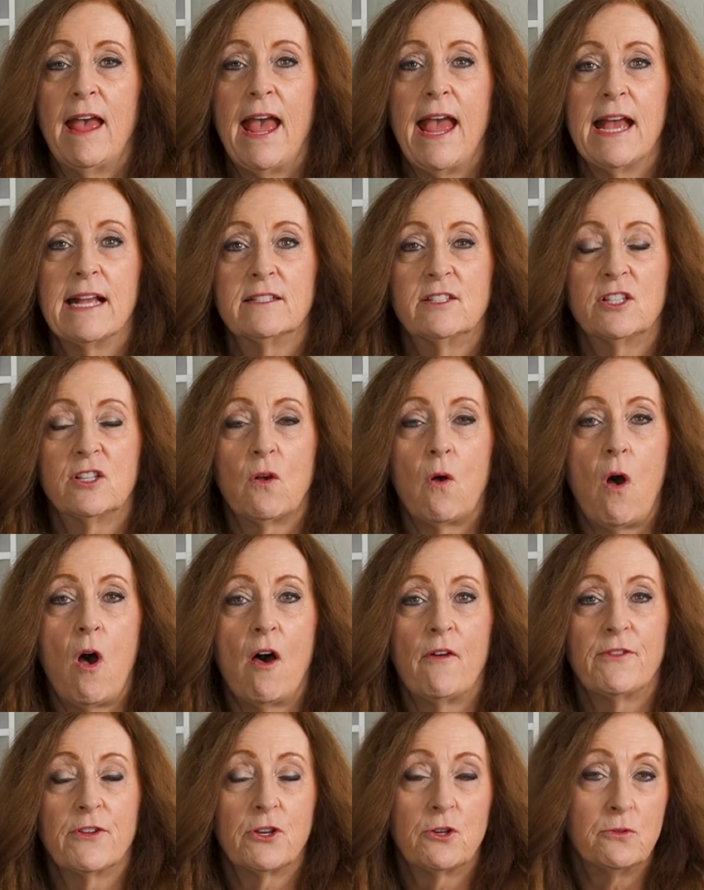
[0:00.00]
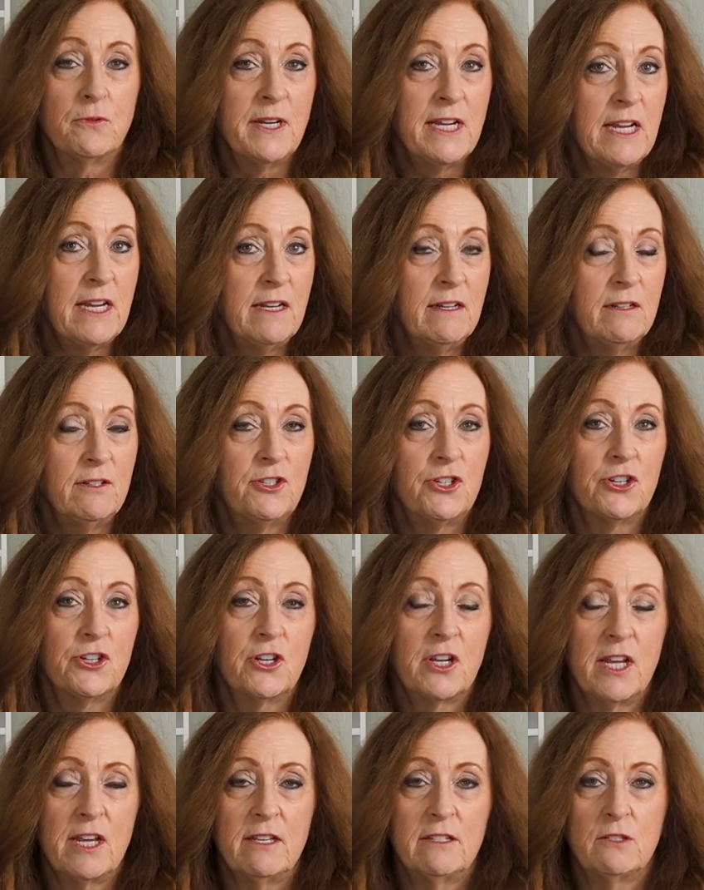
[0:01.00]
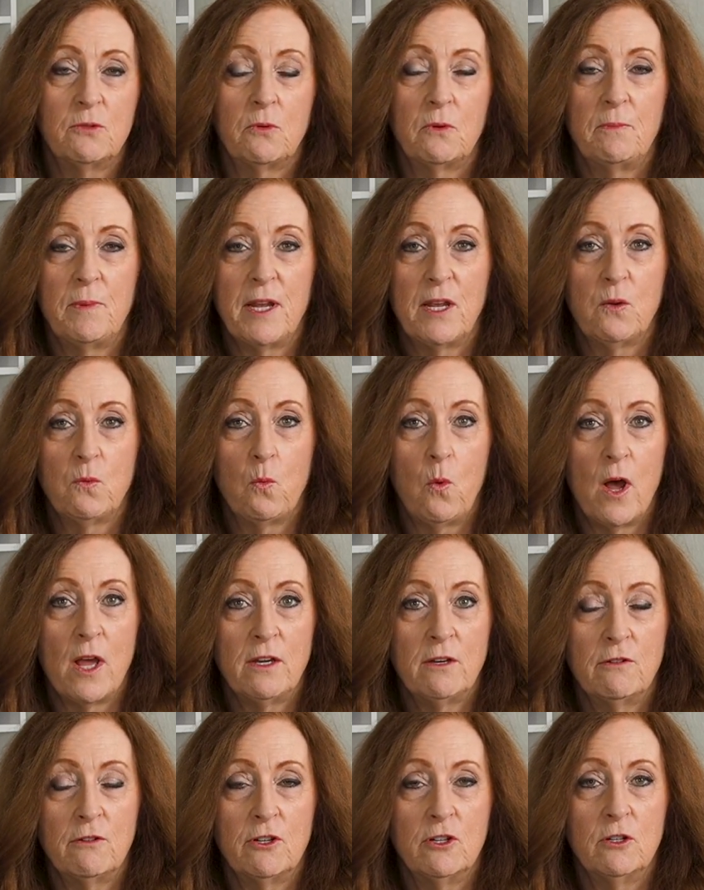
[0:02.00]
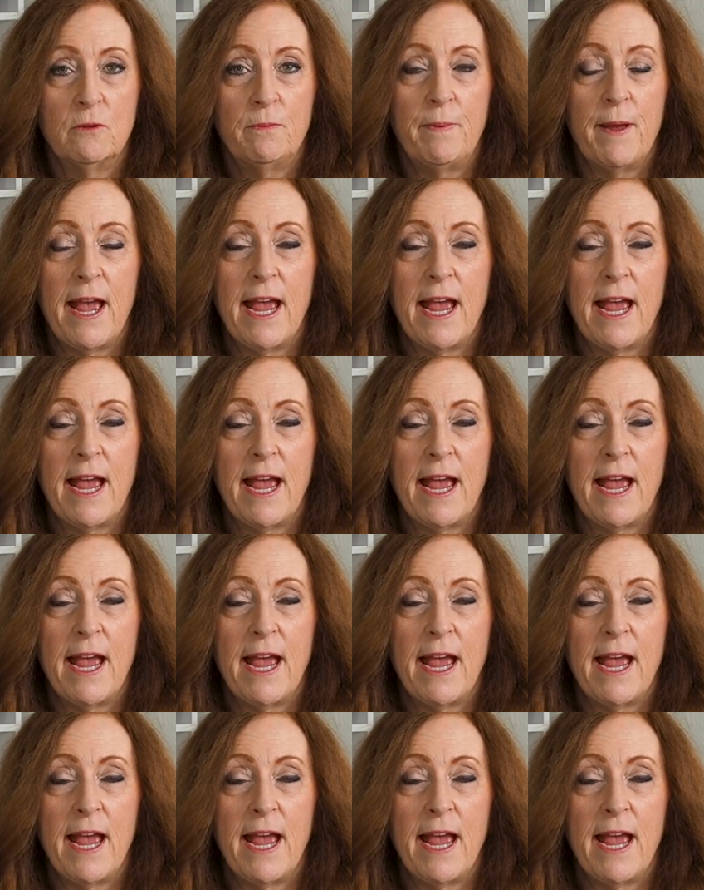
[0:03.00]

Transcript: And so all the green turkeys would be in one group,